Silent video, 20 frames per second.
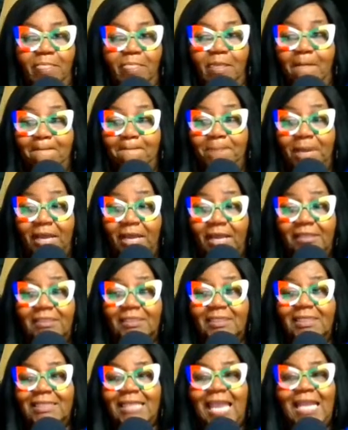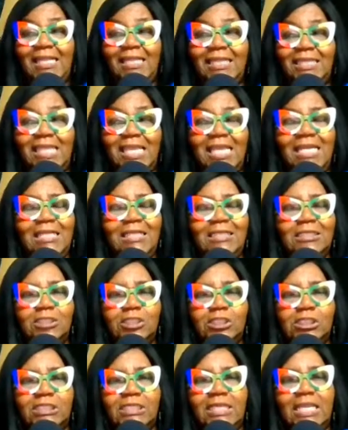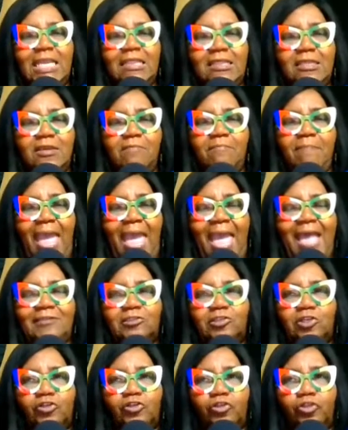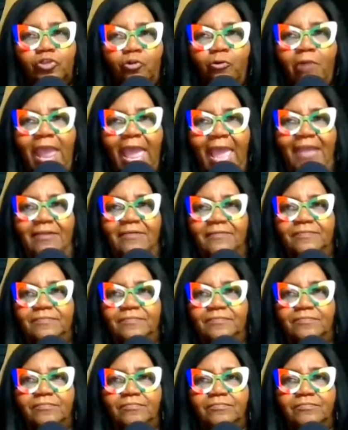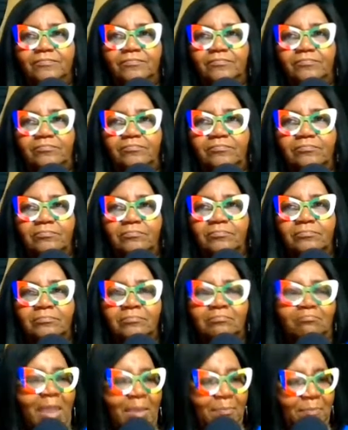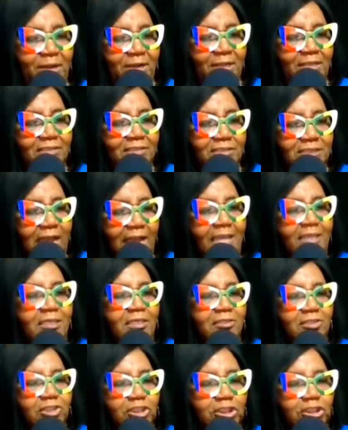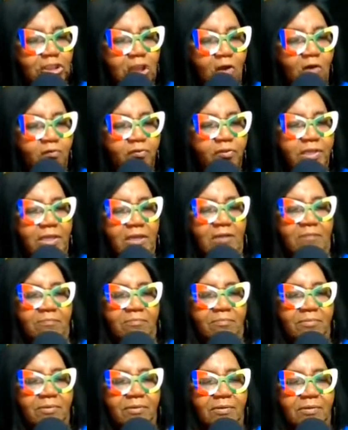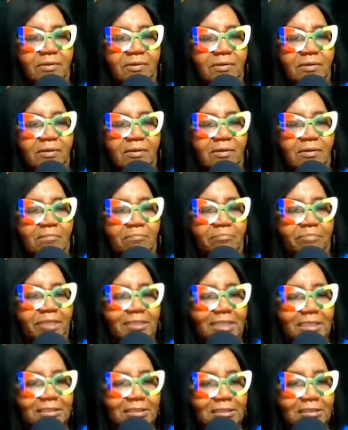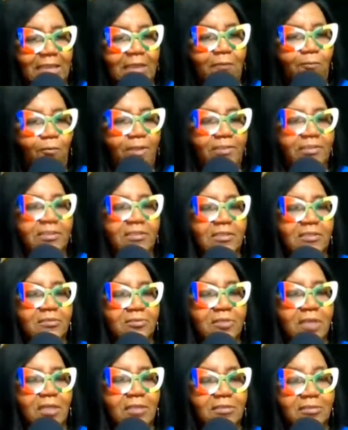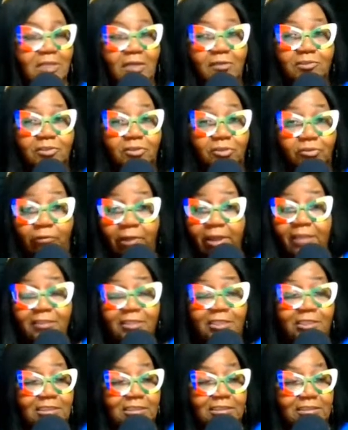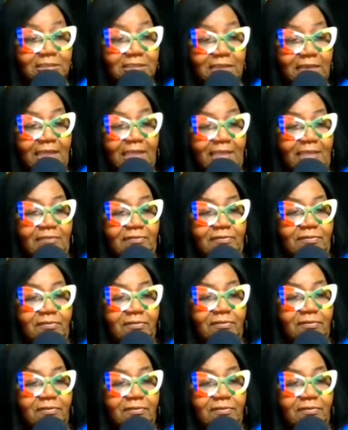but they didn't see them as a threat. Maybe the giants saw them, but they wasn't a threat to the giants.